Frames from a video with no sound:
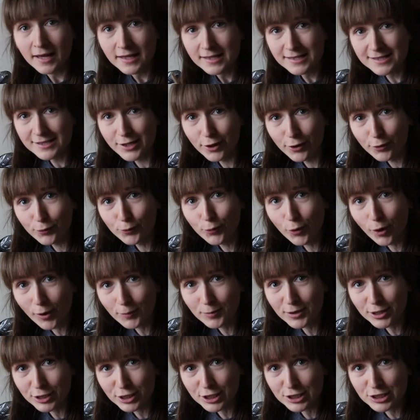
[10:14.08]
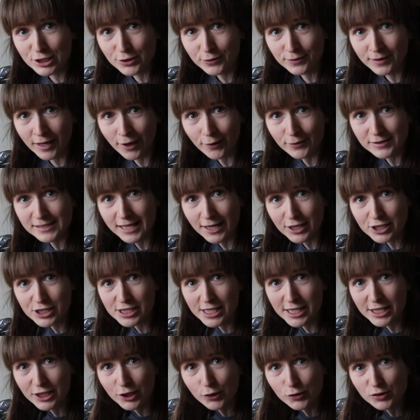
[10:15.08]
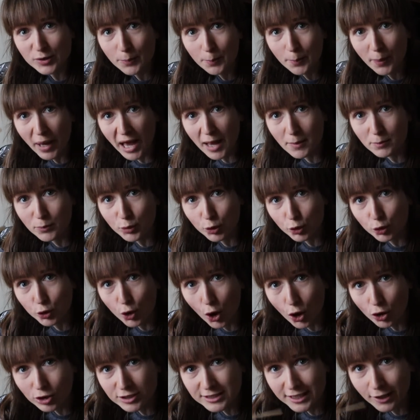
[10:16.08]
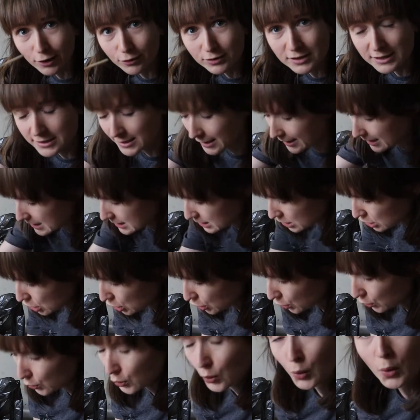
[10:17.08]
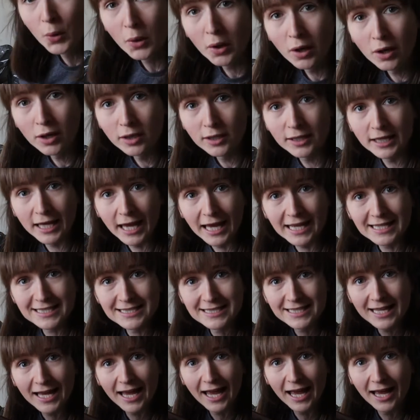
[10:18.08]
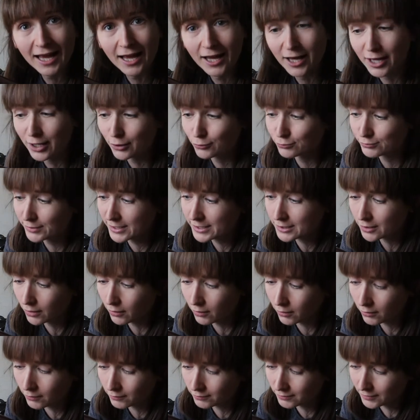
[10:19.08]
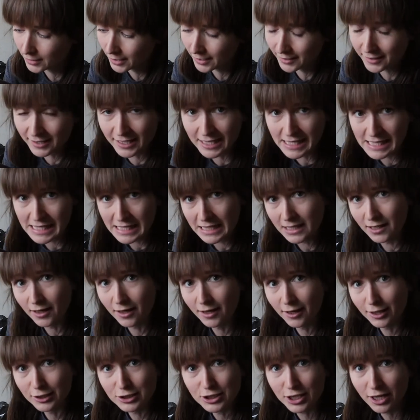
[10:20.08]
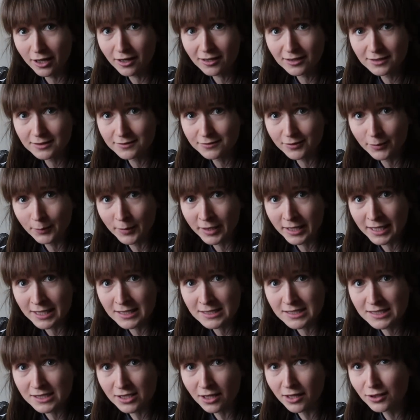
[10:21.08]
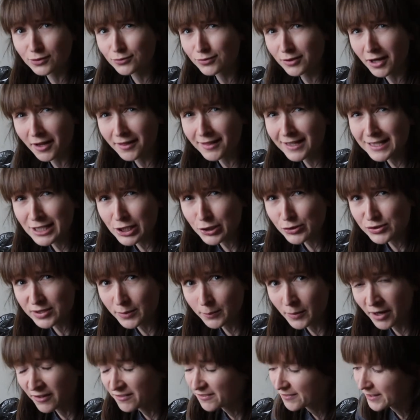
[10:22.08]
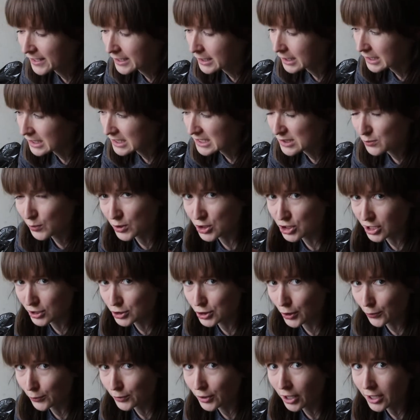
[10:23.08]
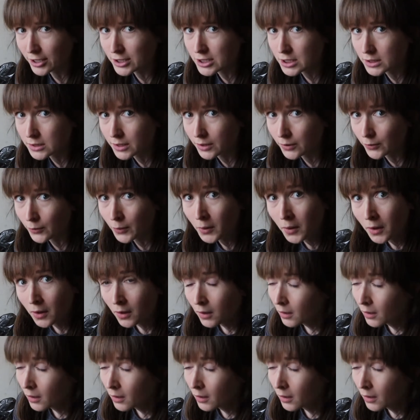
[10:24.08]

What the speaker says: So what I'm gonna do now is actually use a bamboo cocktail stick to get rid of like the dirt from the inside, rather than using my fingers, which I don't like to do,